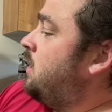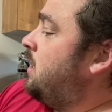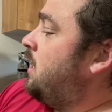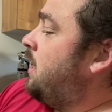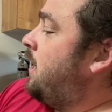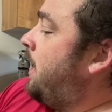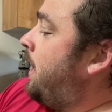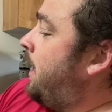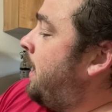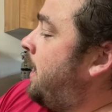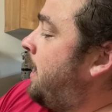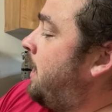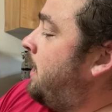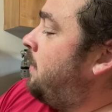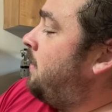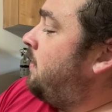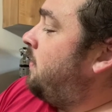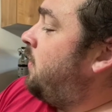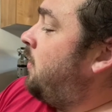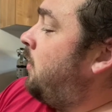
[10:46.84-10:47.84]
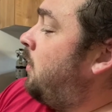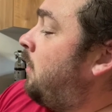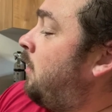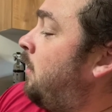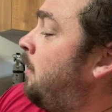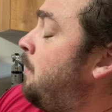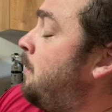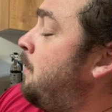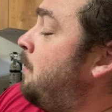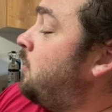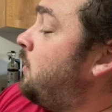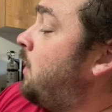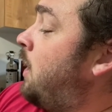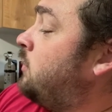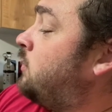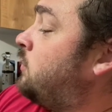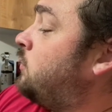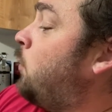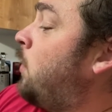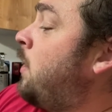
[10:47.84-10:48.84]
And they're a
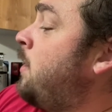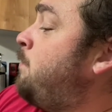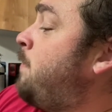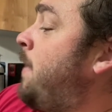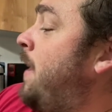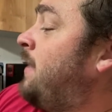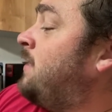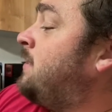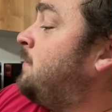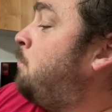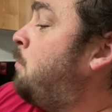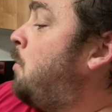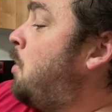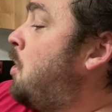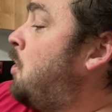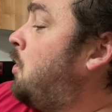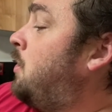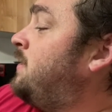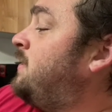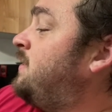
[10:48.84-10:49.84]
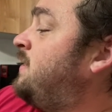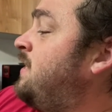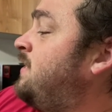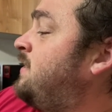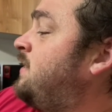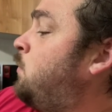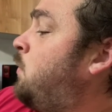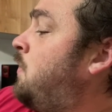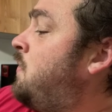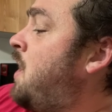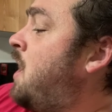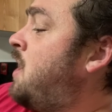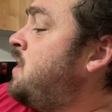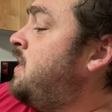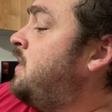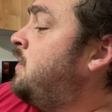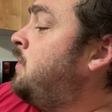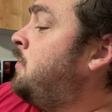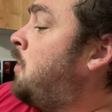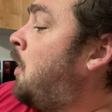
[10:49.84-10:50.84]
soy-based burger seasoned with
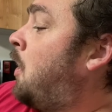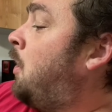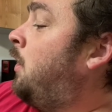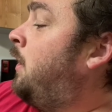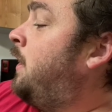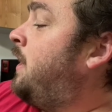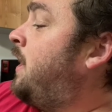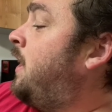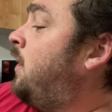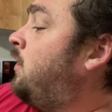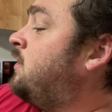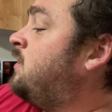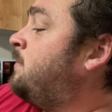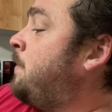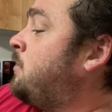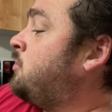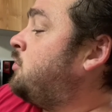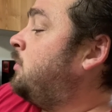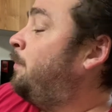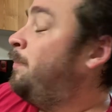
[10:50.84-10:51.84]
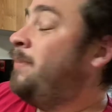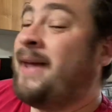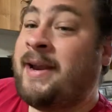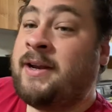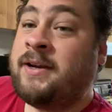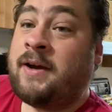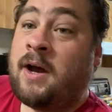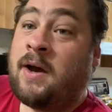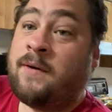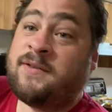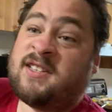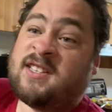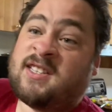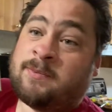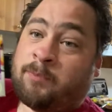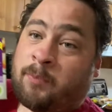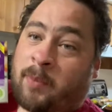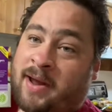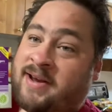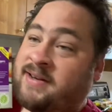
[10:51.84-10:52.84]
onion, garlic, and our special blend of
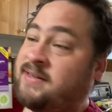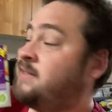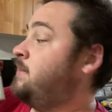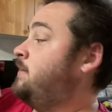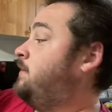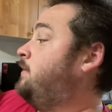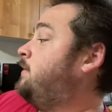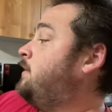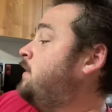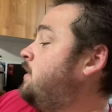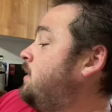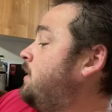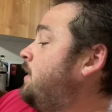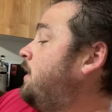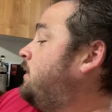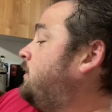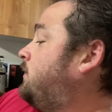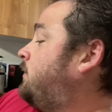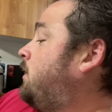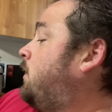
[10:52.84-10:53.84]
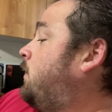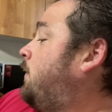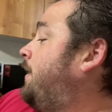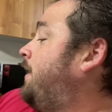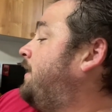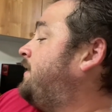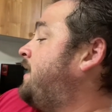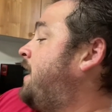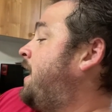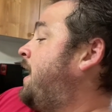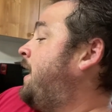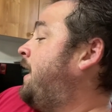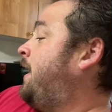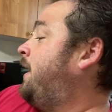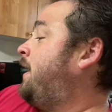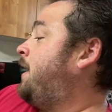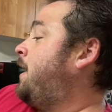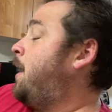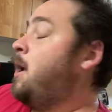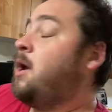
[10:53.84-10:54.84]
spices. So it's
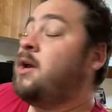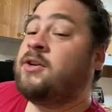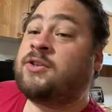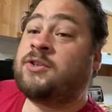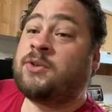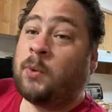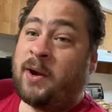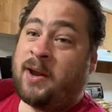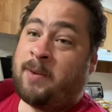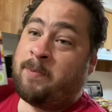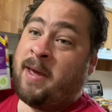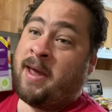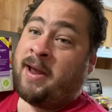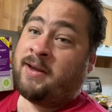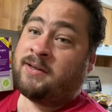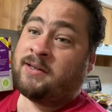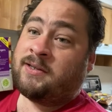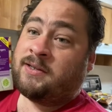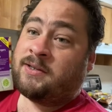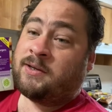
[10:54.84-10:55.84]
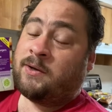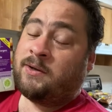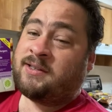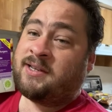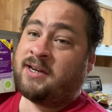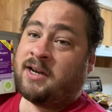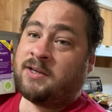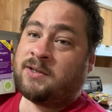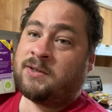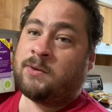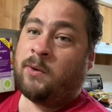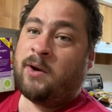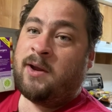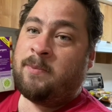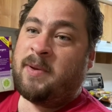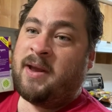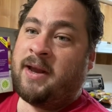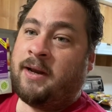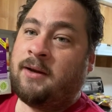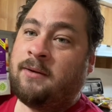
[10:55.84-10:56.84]
a soy base. So it's like a
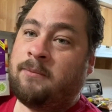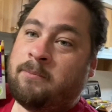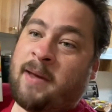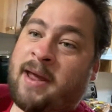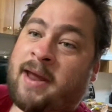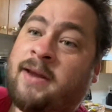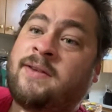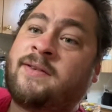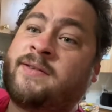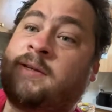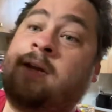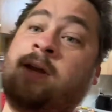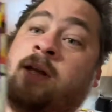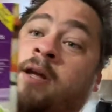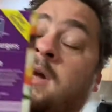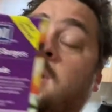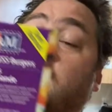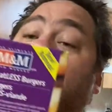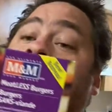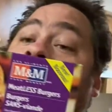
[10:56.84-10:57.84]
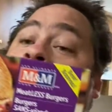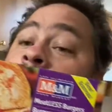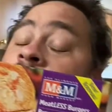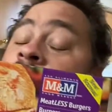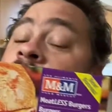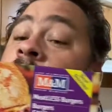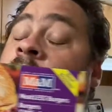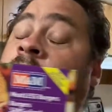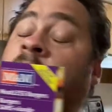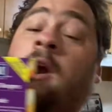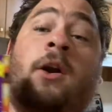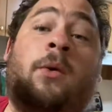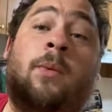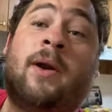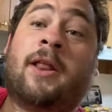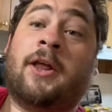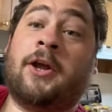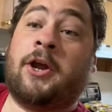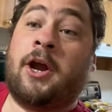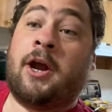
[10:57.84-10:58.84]
soybean base, which they're
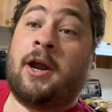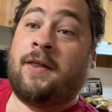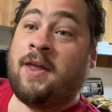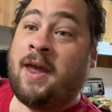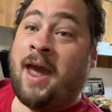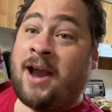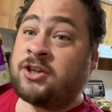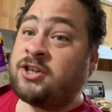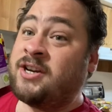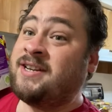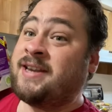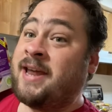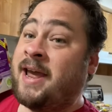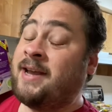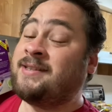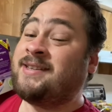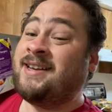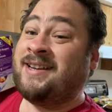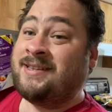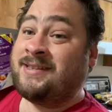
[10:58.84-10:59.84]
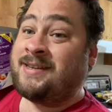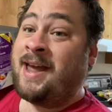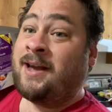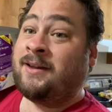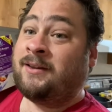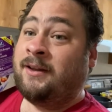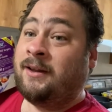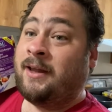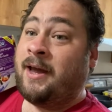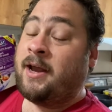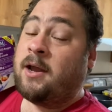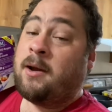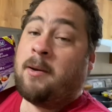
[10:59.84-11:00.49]
really good. They actually taste exactly like